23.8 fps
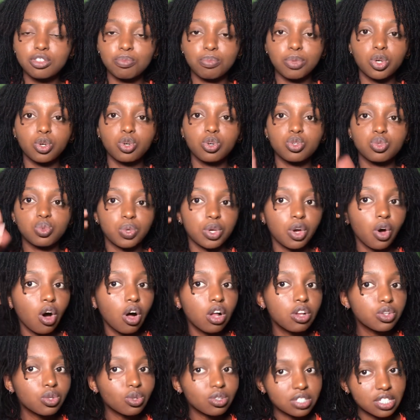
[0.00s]
because we all
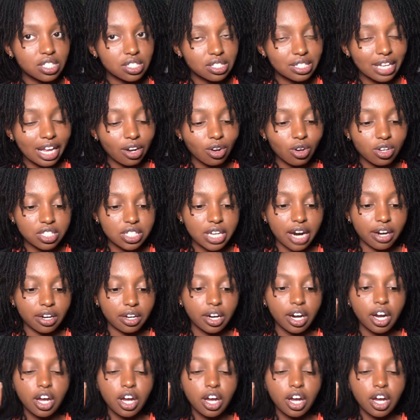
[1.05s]
know Sisterlocks are